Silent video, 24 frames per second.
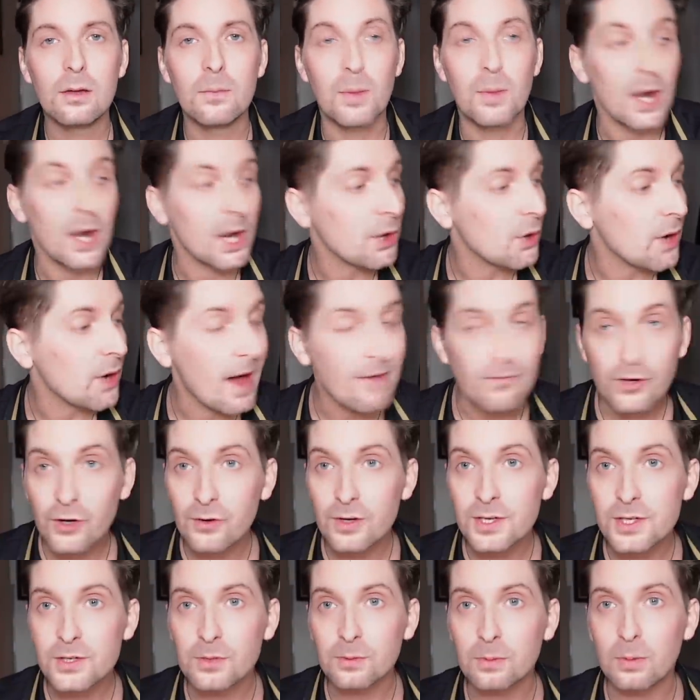But I don't have a
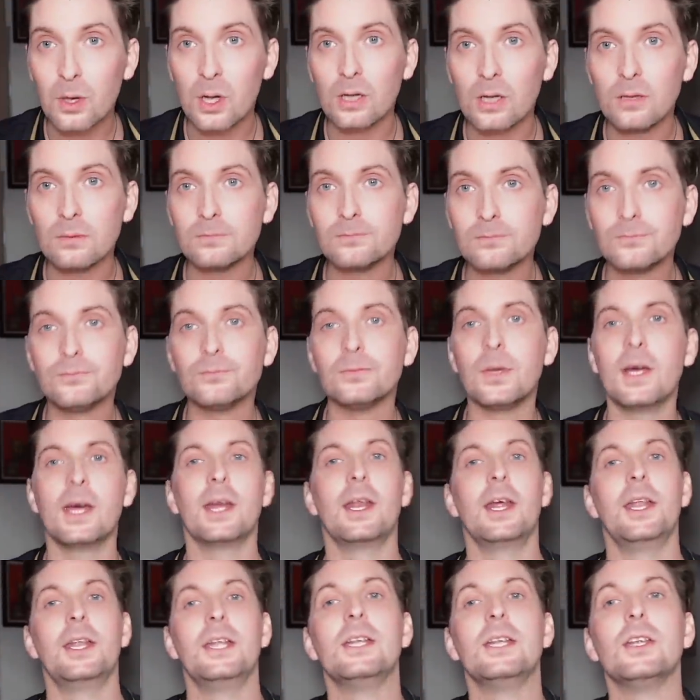crystal ball.
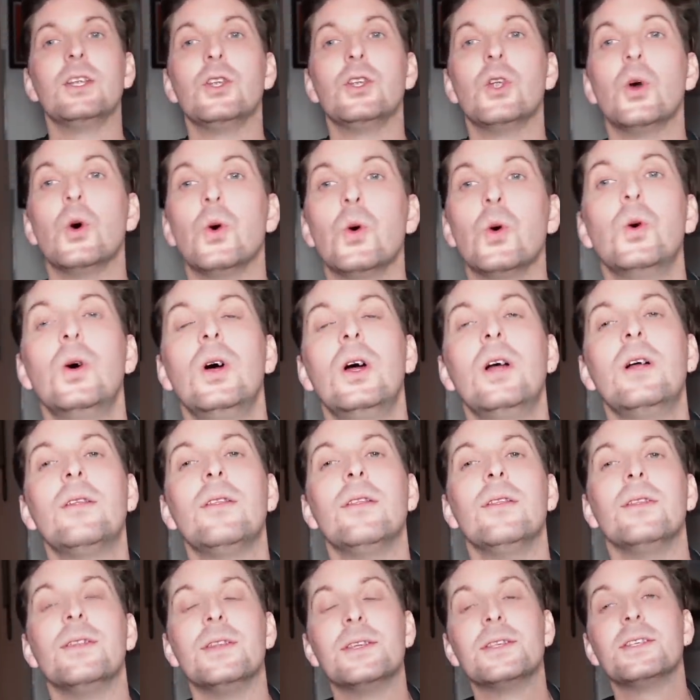And I didn't know
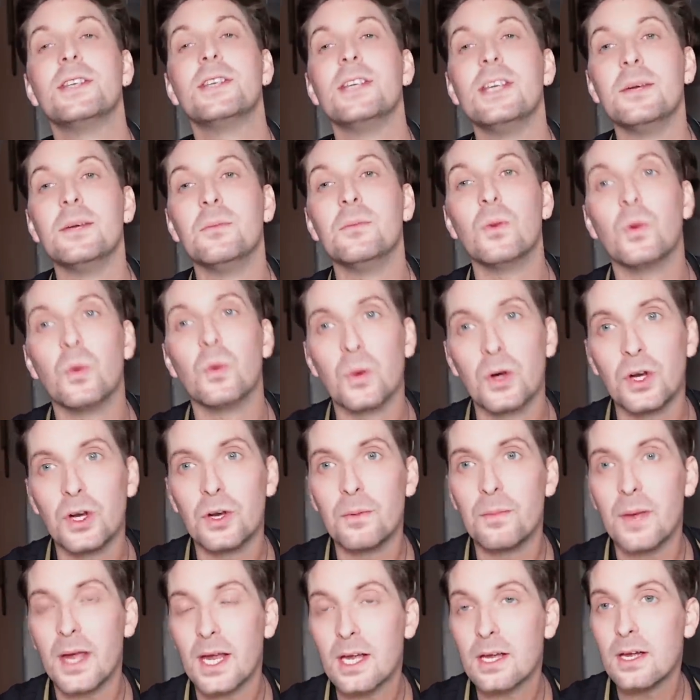that this team were going
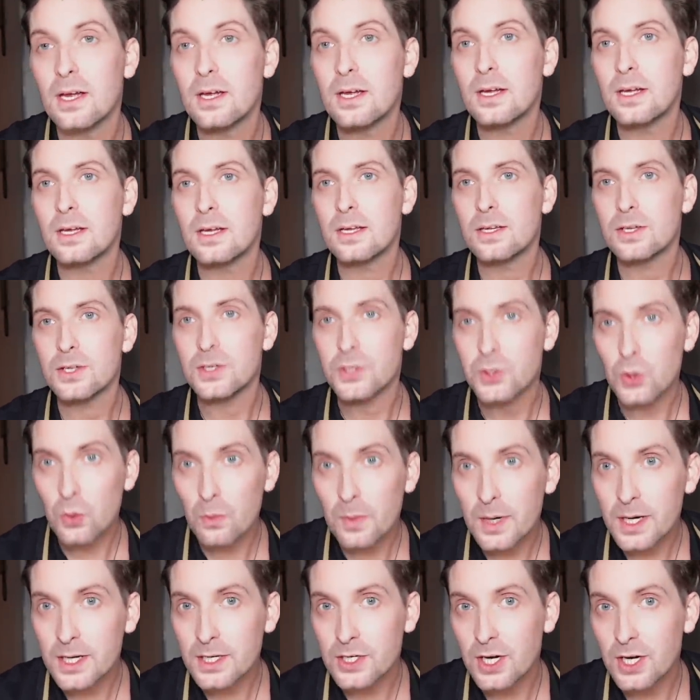to make so
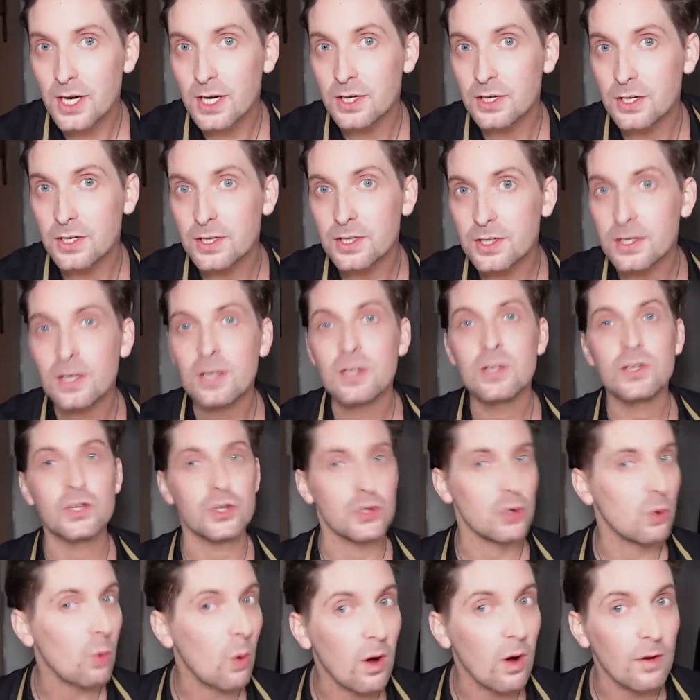many changes
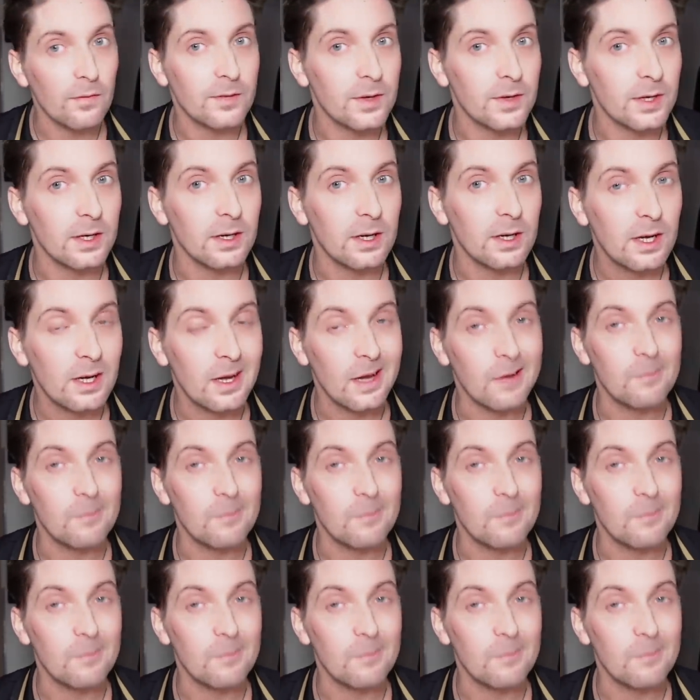so often.